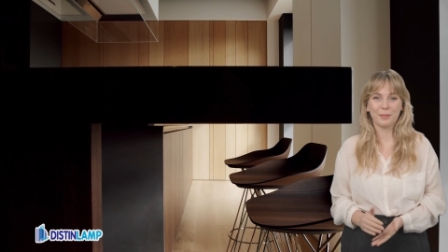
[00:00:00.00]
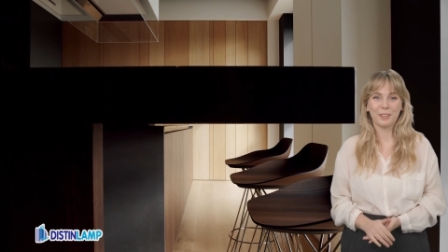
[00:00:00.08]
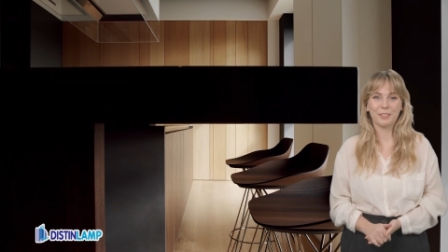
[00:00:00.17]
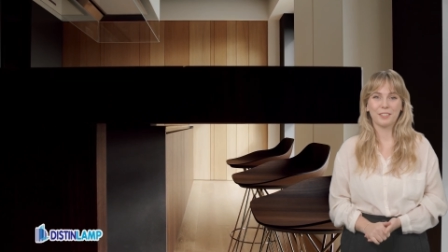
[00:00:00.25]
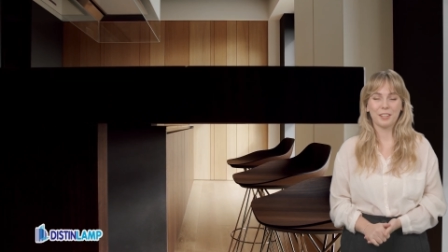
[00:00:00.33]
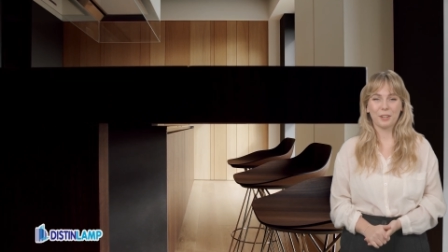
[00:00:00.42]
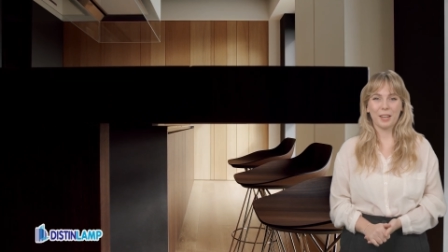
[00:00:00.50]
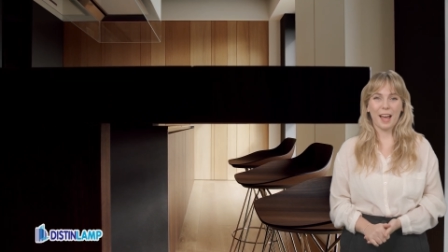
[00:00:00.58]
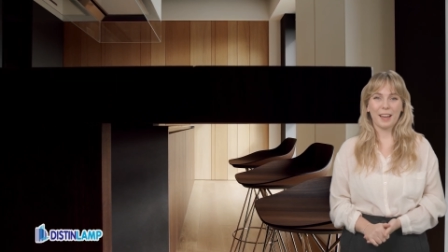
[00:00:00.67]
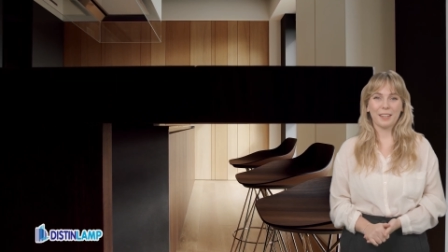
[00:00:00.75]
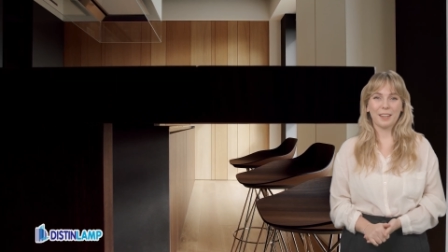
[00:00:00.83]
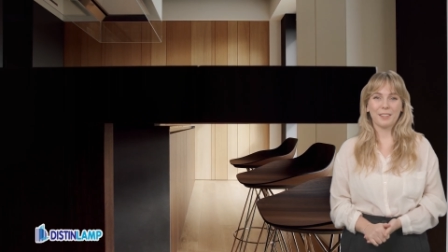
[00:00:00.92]
Consider
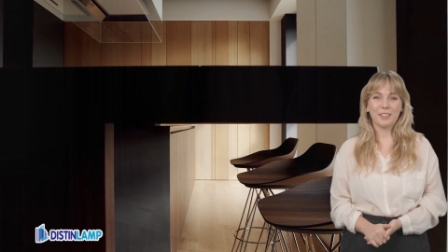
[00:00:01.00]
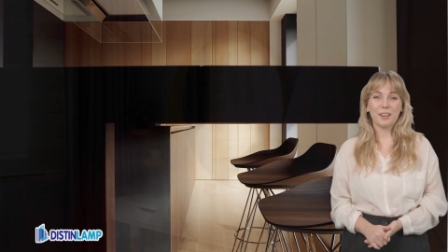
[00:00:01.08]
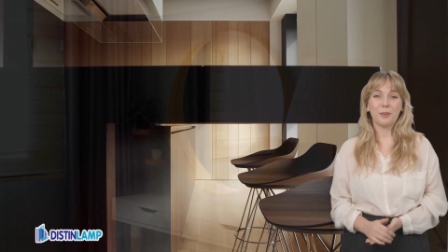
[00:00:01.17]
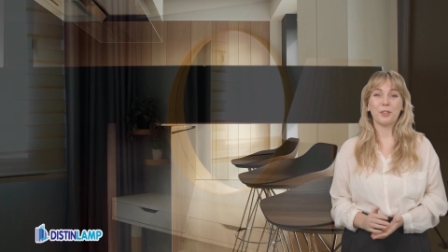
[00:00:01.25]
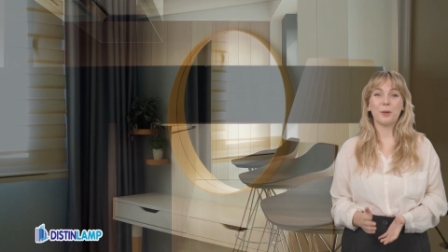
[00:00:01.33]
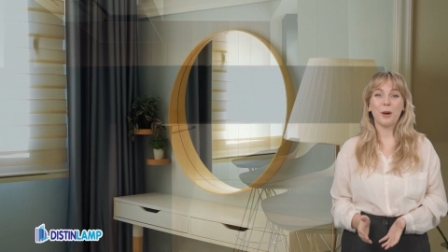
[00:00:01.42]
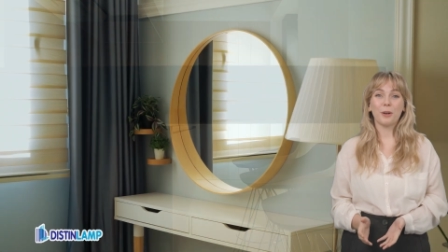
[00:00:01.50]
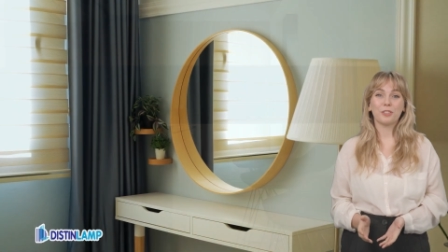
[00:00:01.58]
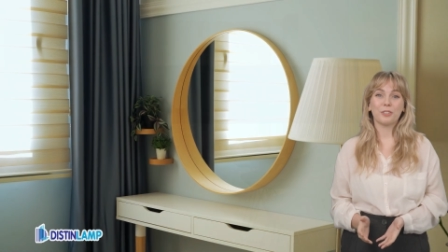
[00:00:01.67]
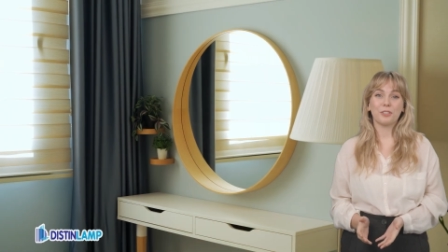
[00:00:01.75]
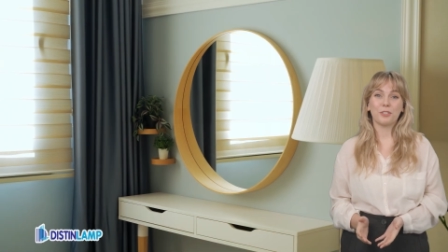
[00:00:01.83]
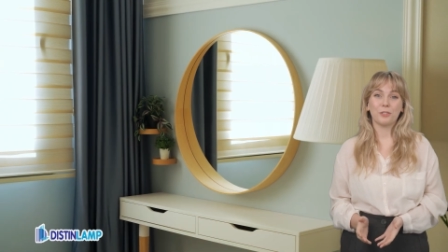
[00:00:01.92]
adding interior
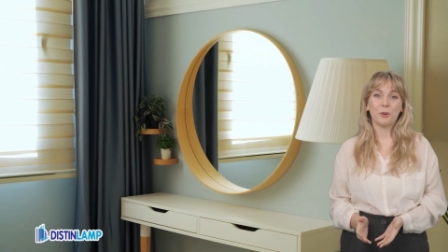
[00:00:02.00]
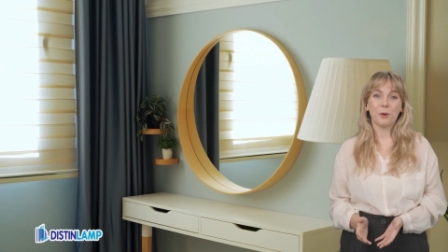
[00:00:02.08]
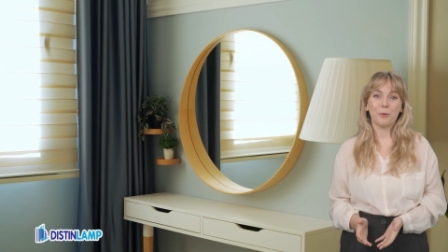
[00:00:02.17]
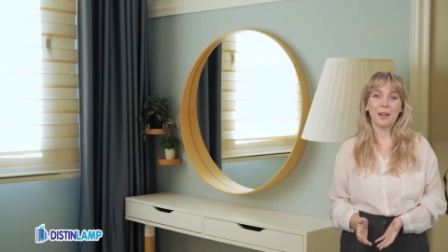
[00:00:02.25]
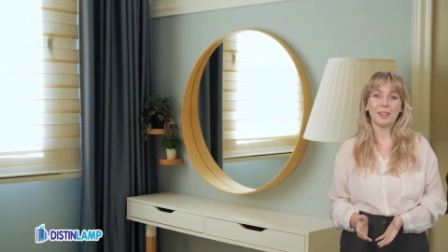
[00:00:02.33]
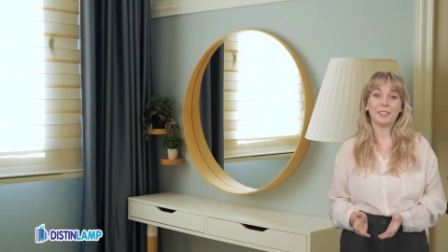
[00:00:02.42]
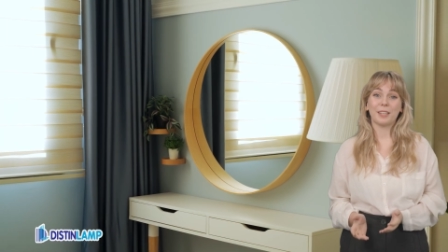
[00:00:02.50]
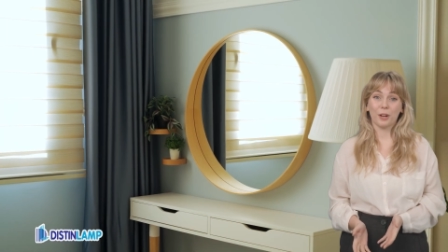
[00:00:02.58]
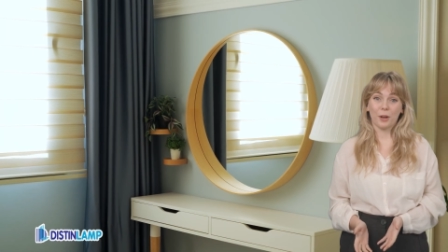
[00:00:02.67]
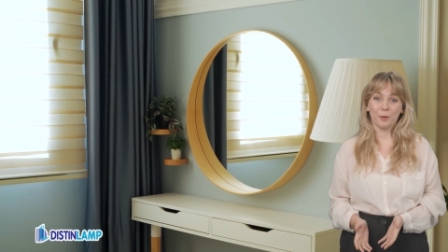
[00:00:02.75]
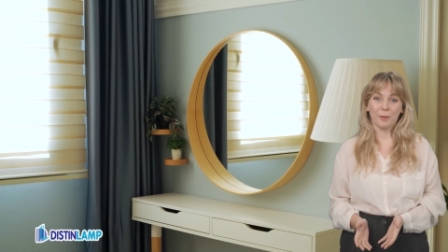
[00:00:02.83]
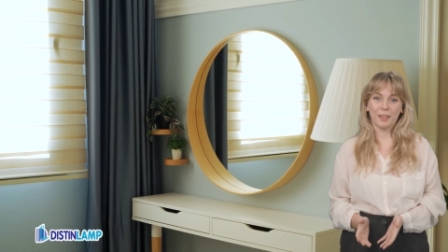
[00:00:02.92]
arches to doorways and
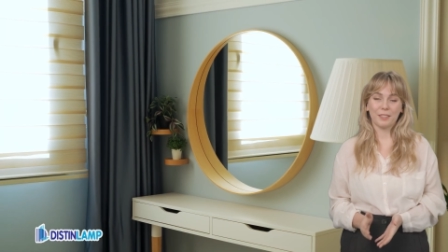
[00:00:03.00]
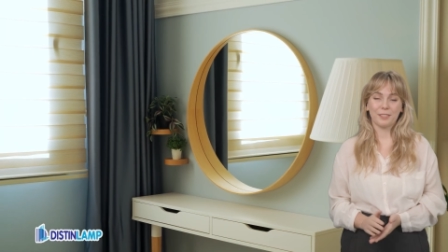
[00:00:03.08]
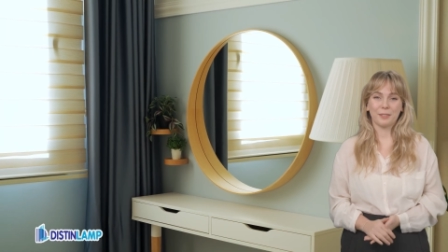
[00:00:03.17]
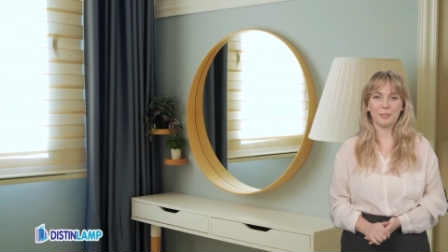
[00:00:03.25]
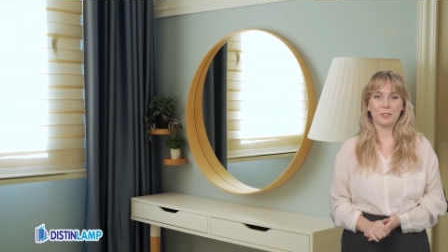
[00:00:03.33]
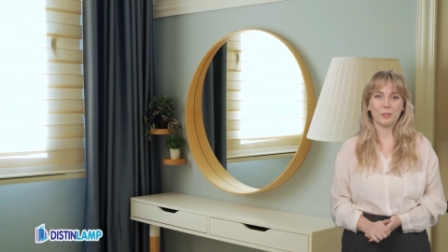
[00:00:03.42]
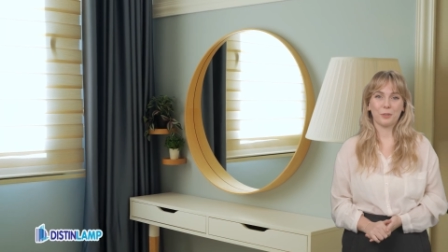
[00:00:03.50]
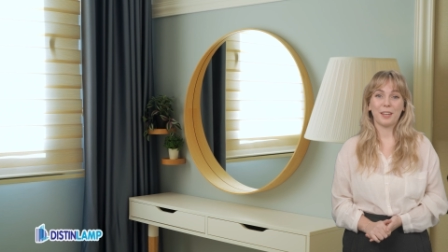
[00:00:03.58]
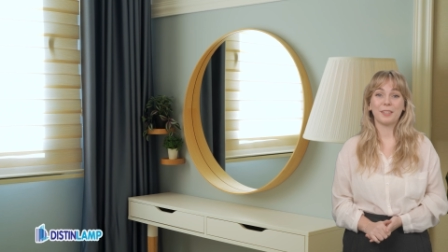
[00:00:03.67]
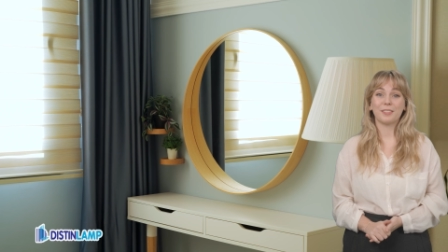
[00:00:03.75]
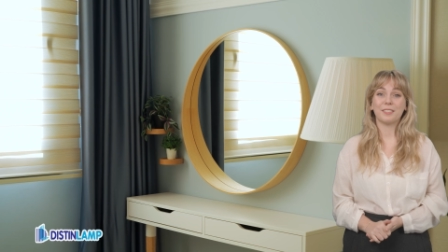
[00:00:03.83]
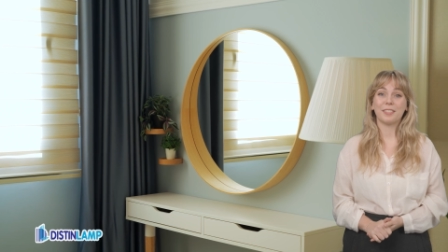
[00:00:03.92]
hallways to
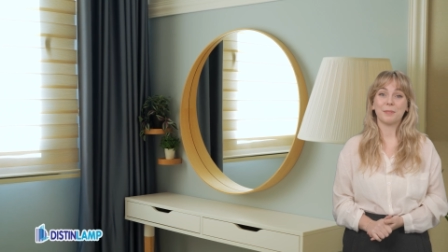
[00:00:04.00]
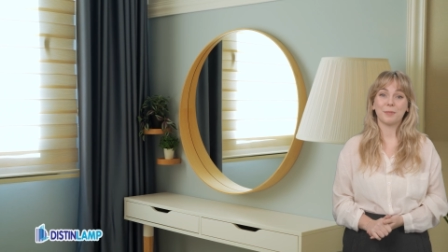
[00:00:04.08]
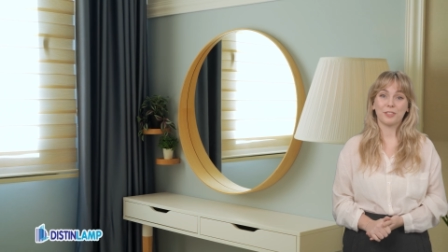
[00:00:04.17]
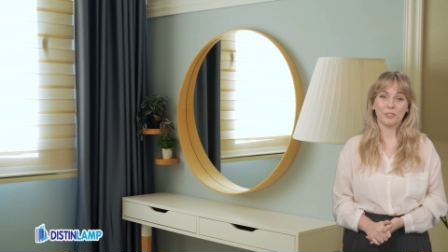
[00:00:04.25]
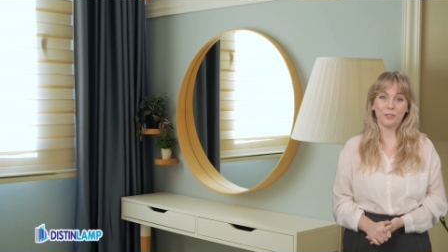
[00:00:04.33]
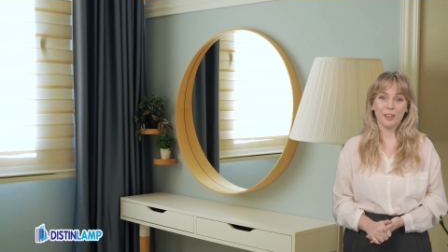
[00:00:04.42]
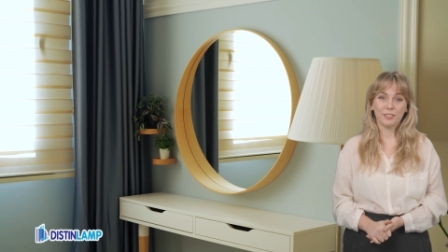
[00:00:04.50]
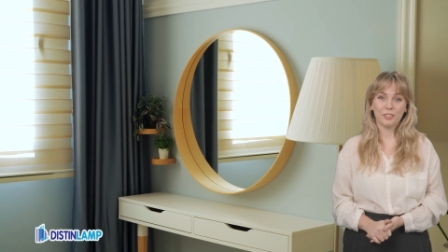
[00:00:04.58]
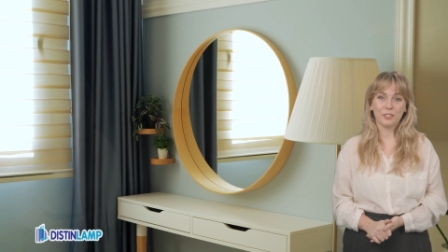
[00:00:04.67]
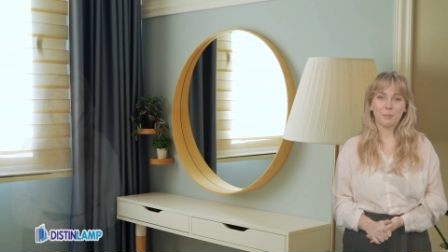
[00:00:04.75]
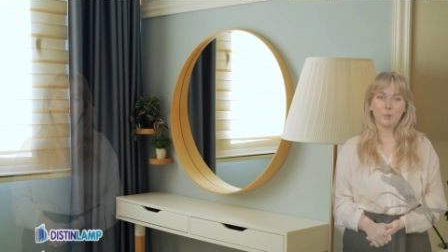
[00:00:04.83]
create a seamless transition